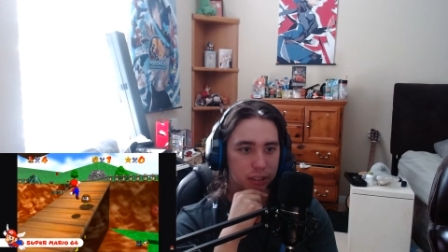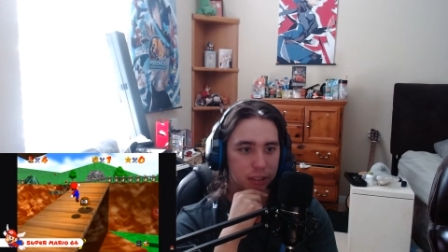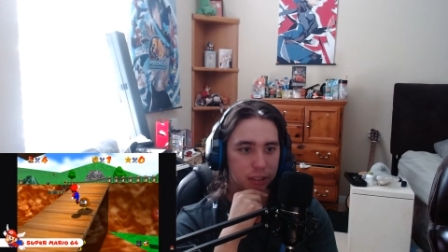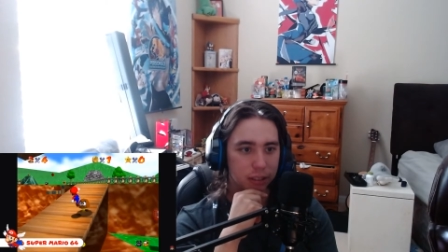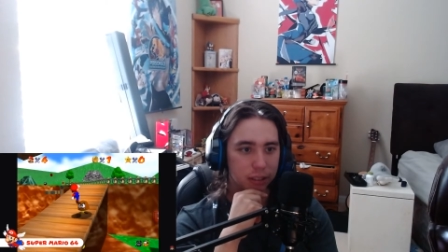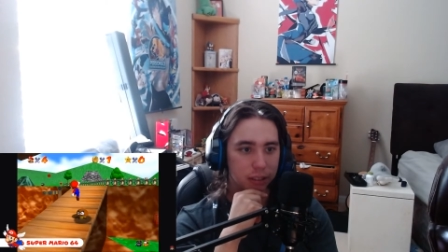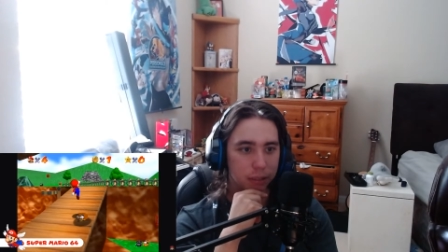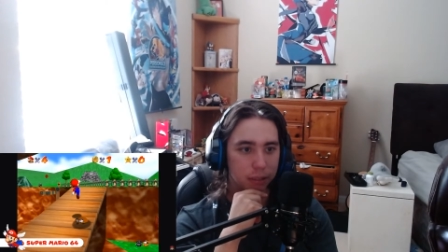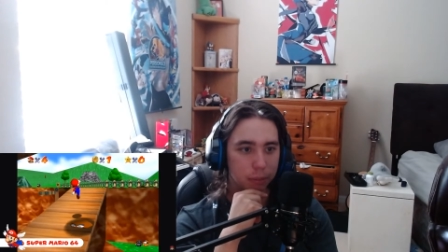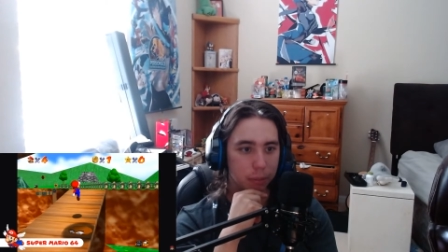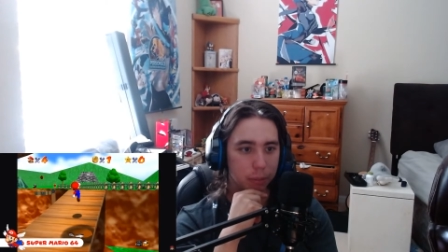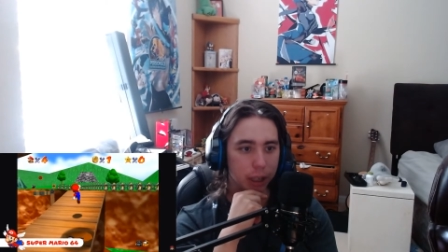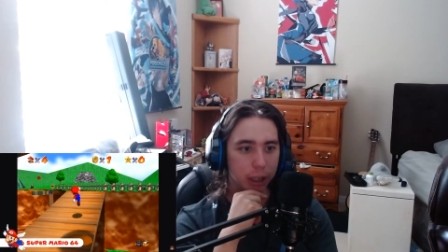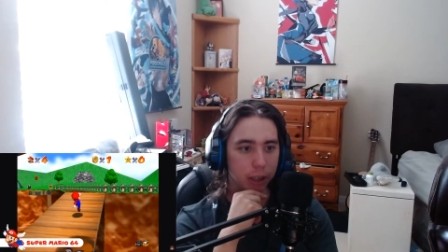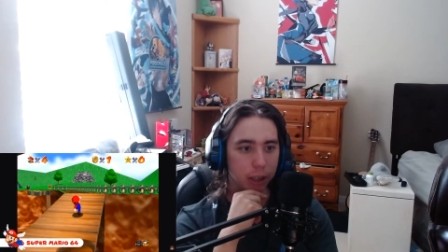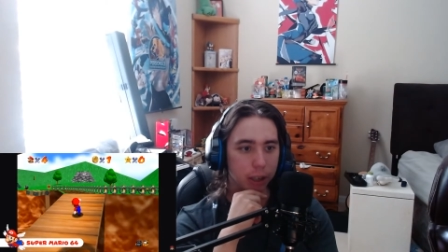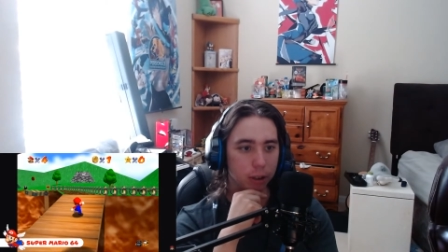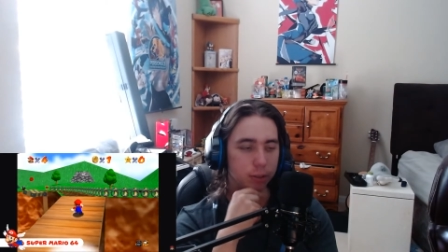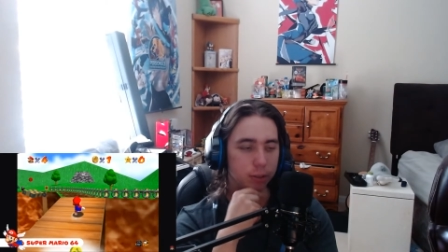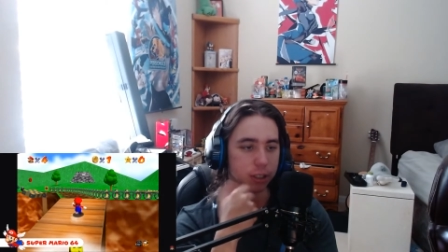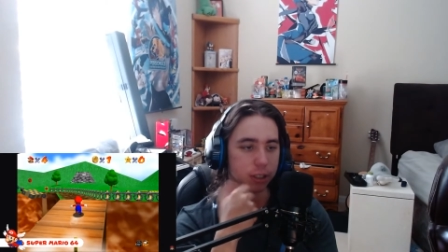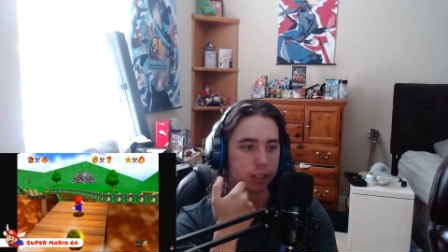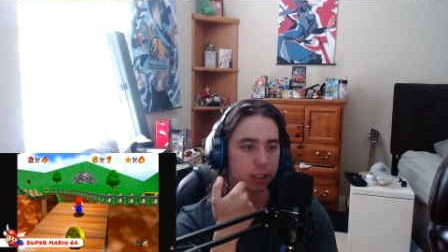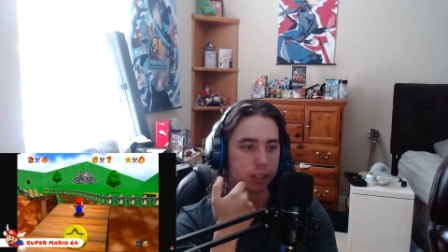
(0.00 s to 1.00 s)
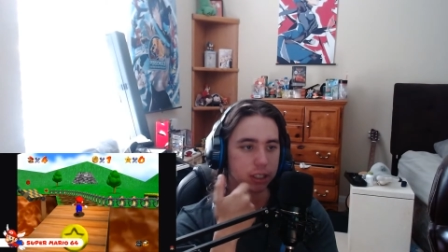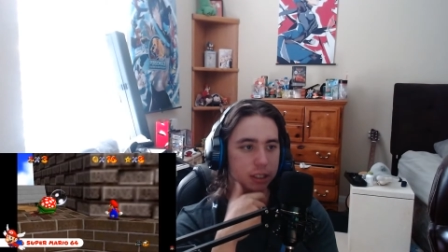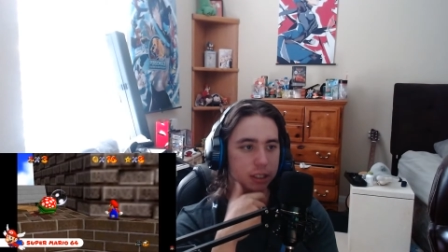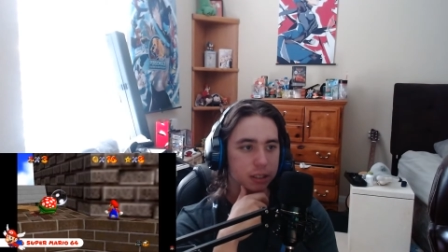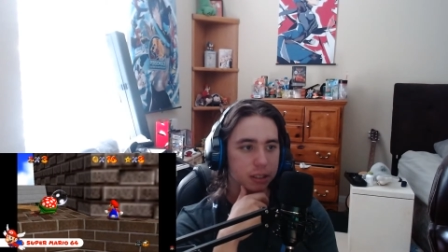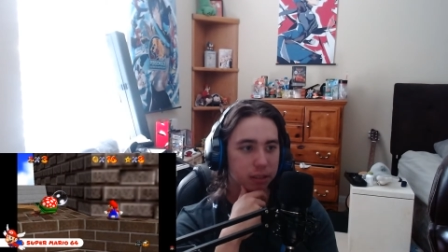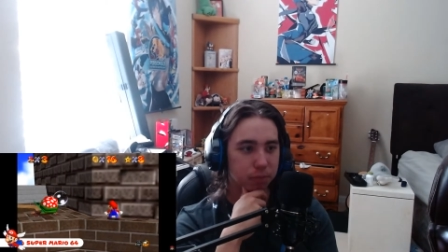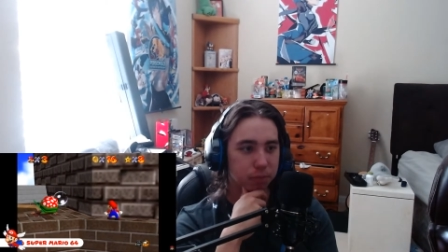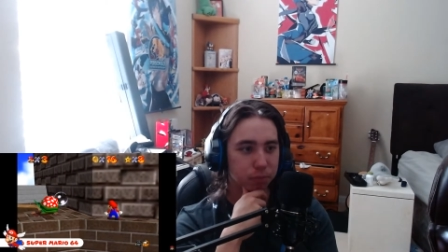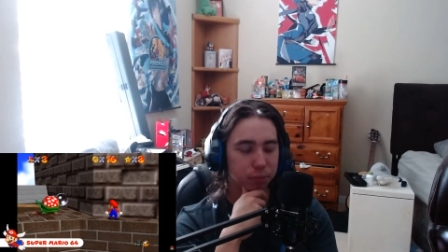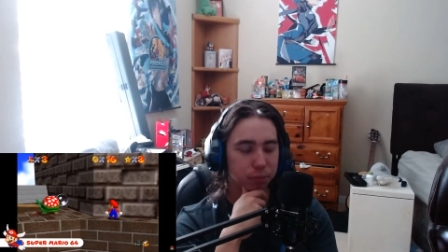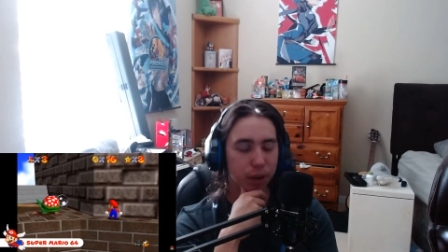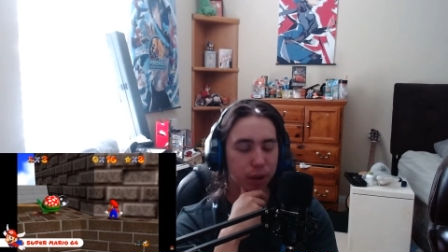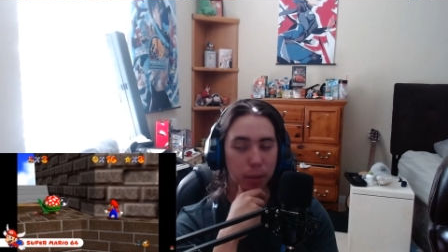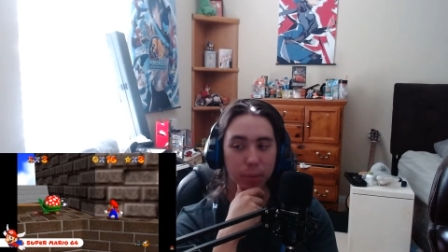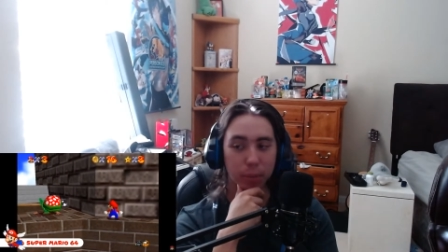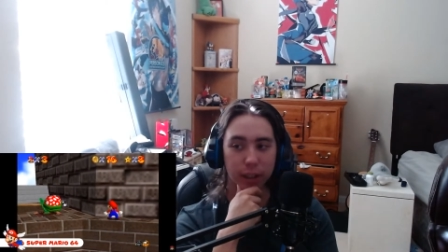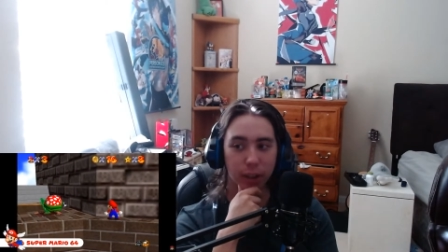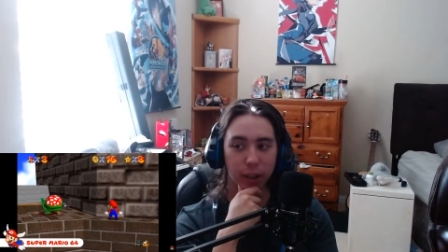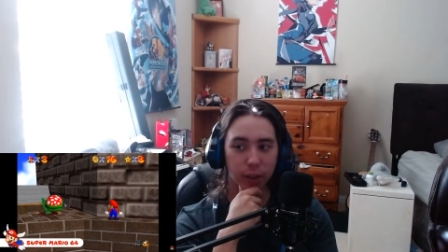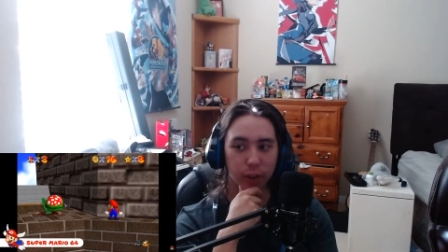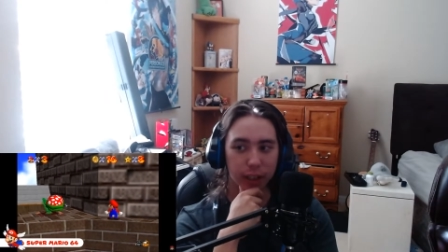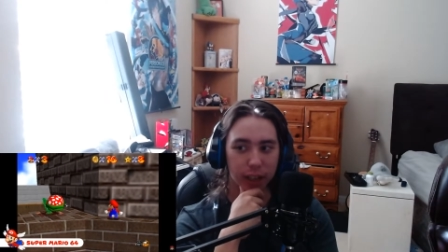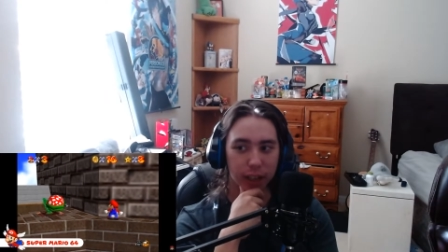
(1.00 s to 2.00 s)
My girlfriend's probably
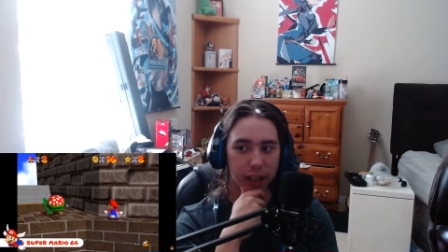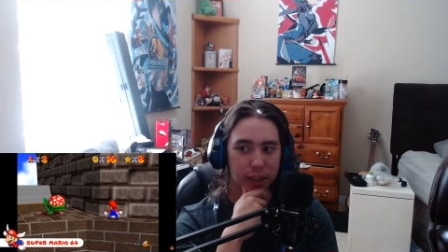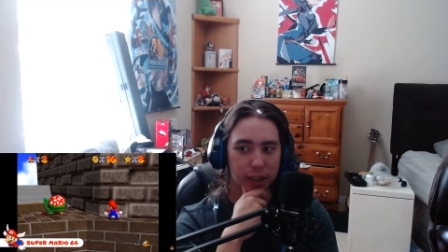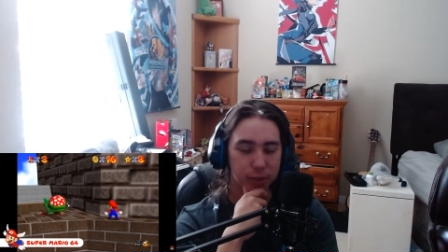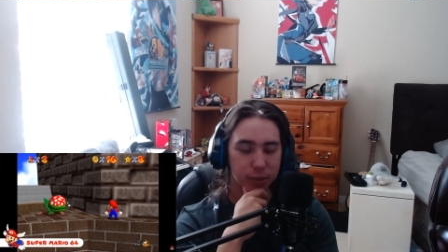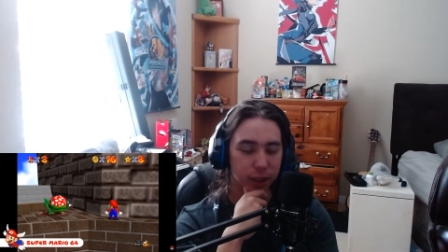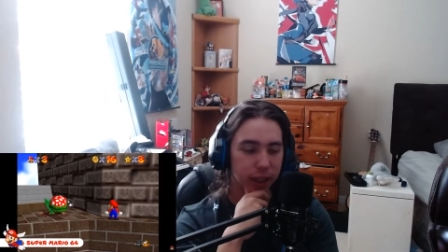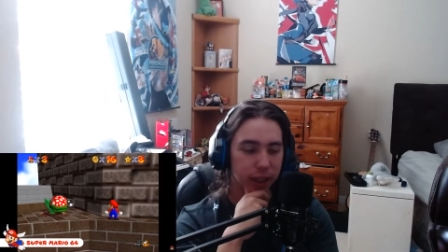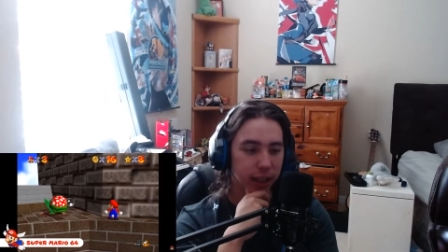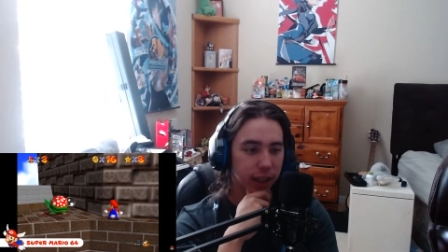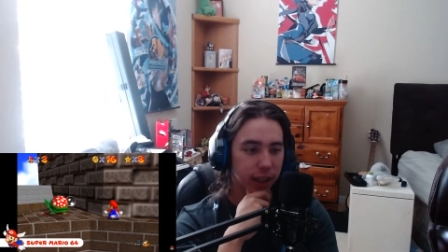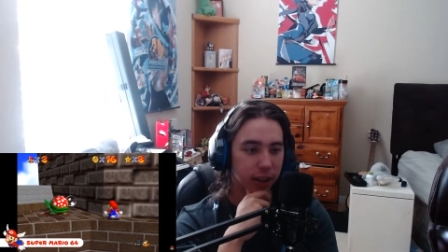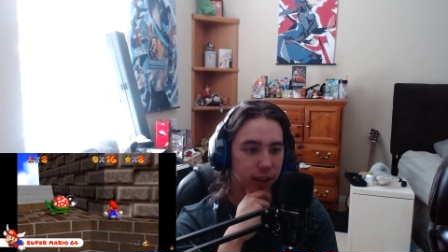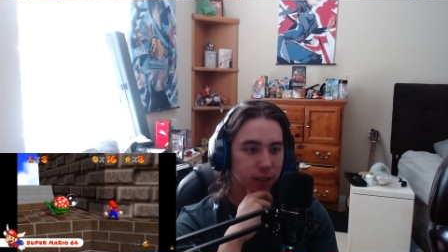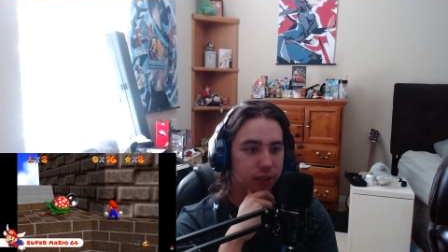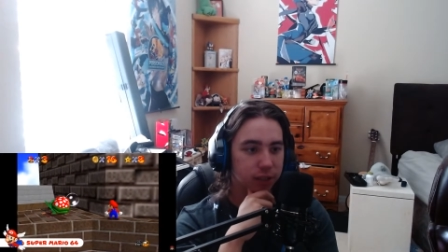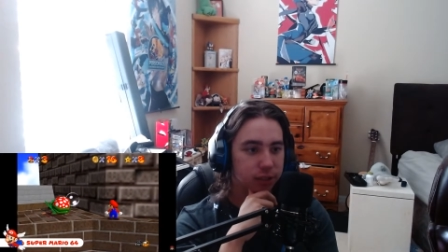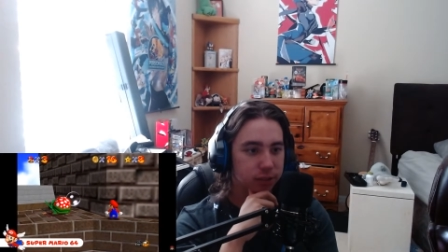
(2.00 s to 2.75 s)
going nuts right now